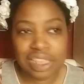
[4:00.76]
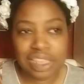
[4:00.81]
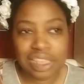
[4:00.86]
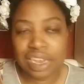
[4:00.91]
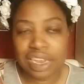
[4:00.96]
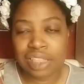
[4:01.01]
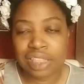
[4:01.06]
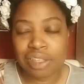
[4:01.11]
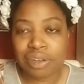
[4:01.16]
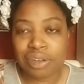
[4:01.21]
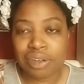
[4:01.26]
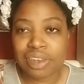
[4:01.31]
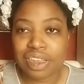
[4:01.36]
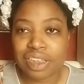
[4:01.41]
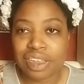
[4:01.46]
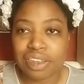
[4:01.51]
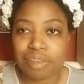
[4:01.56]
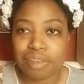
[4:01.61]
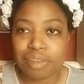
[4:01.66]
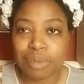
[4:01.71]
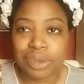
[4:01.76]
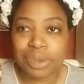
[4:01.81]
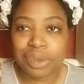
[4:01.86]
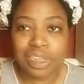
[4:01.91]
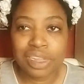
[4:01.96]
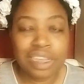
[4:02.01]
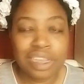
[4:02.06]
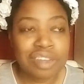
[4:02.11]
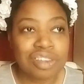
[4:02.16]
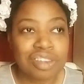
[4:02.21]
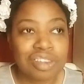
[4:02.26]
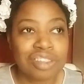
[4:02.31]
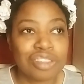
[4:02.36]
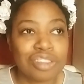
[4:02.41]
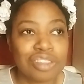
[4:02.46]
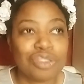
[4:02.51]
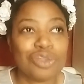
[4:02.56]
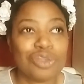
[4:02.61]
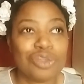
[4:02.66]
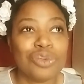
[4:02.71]
that I learned in communications in
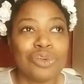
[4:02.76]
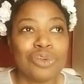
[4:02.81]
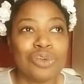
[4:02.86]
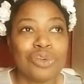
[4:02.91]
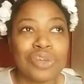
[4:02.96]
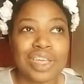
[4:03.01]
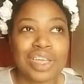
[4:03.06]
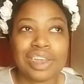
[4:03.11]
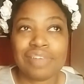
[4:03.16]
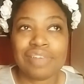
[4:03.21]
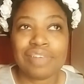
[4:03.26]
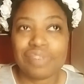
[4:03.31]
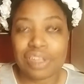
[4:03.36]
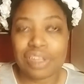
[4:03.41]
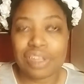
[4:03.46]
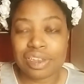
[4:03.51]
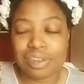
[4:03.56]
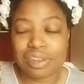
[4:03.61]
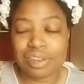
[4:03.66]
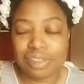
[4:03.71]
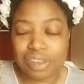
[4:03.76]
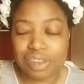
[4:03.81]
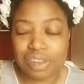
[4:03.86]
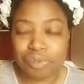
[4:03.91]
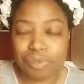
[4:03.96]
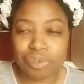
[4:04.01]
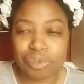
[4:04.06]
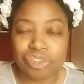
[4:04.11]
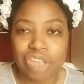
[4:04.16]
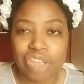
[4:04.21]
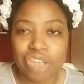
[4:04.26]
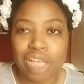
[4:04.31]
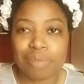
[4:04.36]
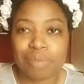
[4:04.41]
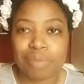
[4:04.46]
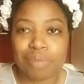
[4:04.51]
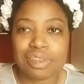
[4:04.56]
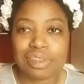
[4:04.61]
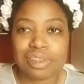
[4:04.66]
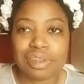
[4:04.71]
school and have done in several
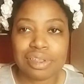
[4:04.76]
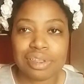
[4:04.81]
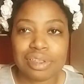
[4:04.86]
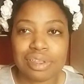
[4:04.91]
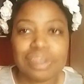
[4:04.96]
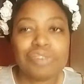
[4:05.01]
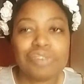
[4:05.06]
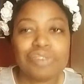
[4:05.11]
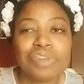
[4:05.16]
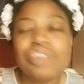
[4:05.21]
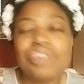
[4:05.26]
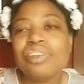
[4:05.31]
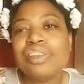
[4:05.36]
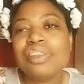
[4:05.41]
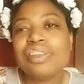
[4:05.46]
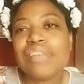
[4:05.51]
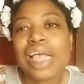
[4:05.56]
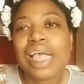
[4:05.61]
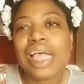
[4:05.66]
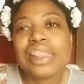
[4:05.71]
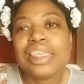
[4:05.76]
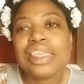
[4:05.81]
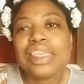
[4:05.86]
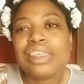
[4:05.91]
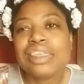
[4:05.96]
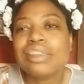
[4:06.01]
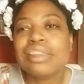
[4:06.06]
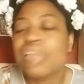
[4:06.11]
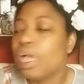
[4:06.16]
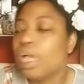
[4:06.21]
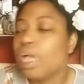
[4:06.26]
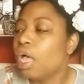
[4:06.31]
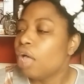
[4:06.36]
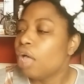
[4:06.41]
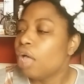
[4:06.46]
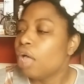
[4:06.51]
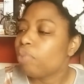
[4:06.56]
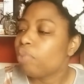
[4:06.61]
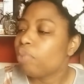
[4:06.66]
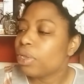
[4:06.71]
jobs cringes at this,
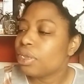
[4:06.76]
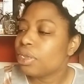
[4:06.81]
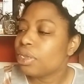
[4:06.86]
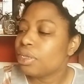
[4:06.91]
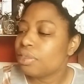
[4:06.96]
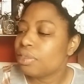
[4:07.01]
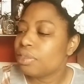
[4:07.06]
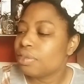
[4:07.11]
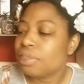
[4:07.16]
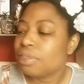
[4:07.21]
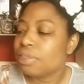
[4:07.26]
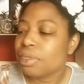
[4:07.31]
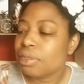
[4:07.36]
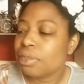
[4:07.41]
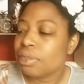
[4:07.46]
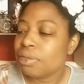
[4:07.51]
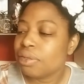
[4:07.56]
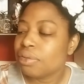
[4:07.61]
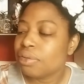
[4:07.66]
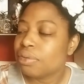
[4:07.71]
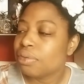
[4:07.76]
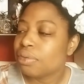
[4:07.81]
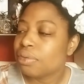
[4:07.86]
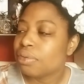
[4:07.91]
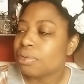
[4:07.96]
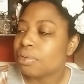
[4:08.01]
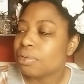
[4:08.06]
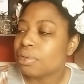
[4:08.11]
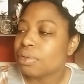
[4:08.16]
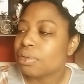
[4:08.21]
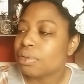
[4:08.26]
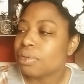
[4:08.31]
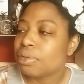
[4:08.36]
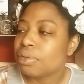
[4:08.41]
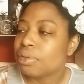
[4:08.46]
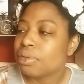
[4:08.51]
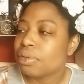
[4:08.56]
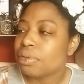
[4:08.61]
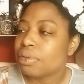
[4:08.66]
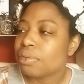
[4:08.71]
but it's still
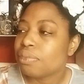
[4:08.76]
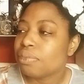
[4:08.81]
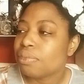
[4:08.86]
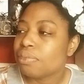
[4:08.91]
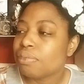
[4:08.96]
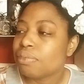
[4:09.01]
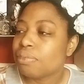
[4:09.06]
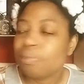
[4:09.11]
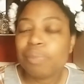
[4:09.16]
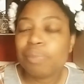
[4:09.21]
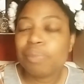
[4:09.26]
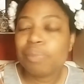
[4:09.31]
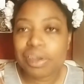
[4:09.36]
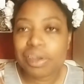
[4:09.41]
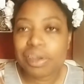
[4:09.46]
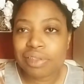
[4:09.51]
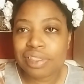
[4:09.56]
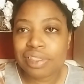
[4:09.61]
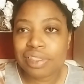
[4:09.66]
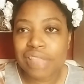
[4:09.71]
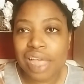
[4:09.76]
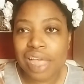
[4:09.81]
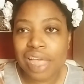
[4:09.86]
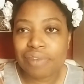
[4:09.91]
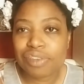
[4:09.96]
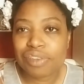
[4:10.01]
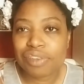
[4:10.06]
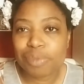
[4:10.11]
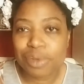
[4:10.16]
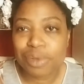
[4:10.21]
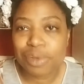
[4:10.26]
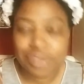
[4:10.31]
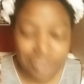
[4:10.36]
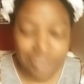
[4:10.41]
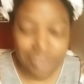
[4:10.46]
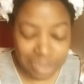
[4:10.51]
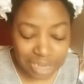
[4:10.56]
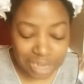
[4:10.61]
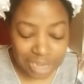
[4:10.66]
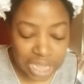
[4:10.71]
better than the average
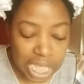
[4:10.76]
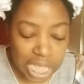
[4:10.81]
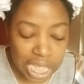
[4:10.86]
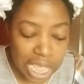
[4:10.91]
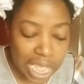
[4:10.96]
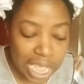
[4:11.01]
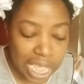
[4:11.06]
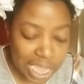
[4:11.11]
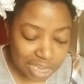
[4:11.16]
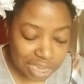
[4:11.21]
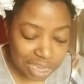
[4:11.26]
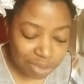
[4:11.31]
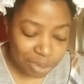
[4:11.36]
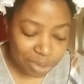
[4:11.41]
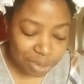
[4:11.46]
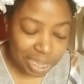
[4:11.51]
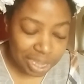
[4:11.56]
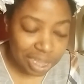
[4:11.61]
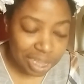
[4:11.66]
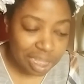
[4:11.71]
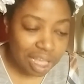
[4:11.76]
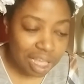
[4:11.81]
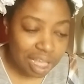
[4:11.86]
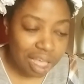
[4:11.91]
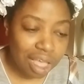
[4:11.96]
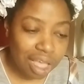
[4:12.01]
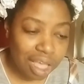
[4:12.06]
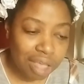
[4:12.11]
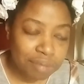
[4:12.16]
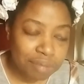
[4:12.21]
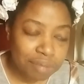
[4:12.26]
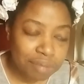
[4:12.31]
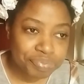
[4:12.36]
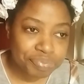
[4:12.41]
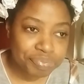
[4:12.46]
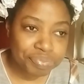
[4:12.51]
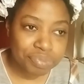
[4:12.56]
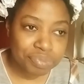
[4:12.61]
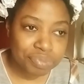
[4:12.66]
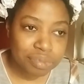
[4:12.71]
person. Anyway,
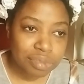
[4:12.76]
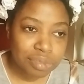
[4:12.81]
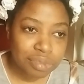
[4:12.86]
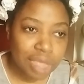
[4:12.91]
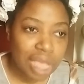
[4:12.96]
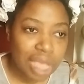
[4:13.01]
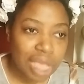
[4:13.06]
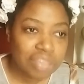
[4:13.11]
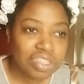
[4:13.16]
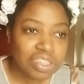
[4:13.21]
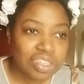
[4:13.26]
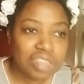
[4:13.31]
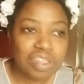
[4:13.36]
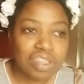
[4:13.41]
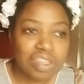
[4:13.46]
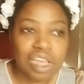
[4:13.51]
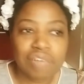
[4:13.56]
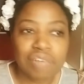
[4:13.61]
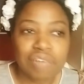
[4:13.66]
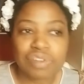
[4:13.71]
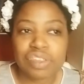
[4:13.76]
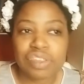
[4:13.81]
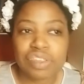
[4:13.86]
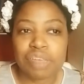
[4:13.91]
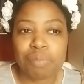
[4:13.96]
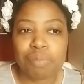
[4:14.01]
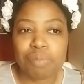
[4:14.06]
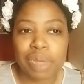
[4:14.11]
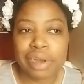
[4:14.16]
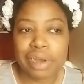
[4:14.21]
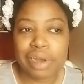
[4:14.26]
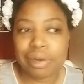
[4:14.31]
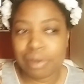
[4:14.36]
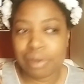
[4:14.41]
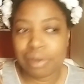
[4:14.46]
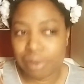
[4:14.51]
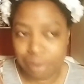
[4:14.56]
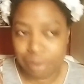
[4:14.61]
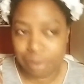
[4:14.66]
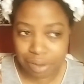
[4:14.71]
I think the covers get better